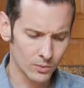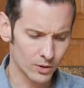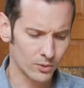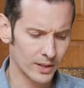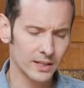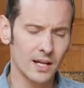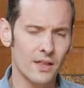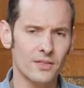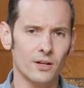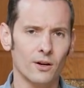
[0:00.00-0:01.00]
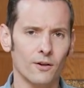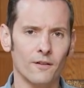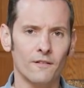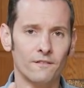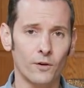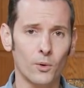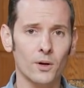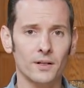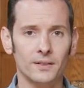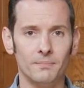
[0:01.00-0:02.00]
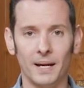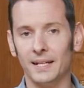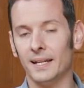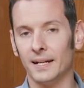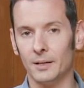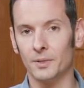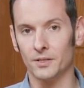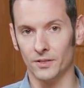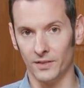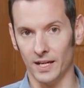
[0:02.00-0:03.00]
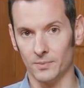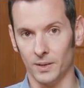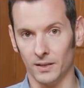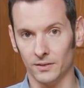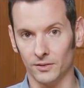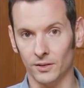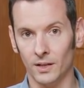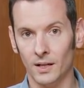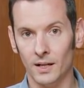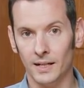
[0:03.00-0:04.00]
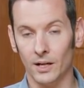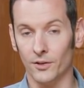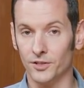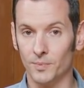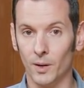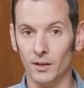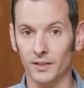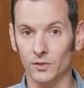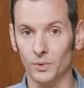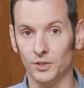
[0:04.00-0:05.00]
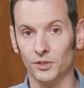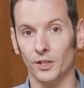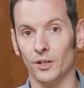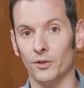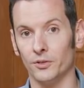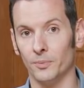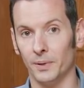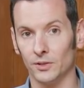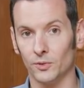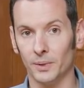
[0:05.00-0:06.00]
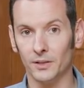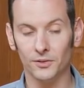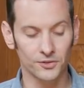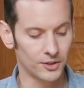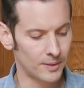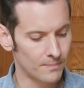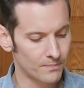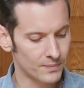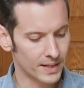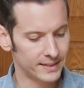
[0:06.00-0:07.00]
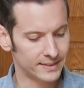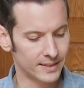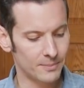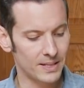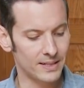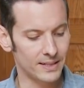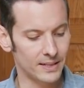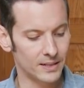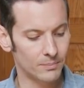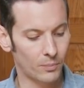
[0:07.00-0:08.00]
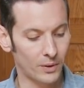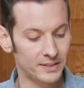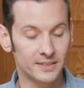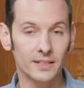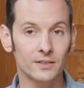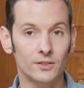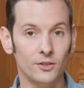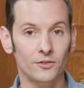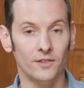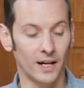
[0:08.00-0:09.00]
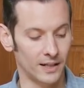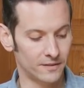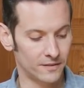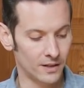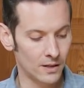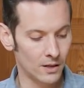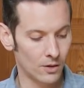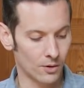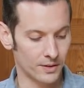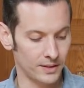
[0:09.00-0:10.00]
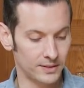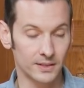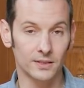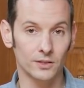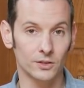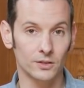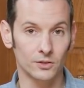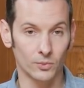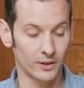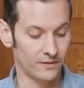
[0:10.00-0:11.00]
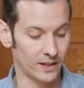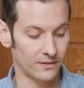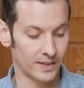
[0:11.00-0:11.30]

real quick, there are four main diameters of gas blocks. Now the smallest, which is going to go on your pencil barrels, is going to be the 0.625 or the 625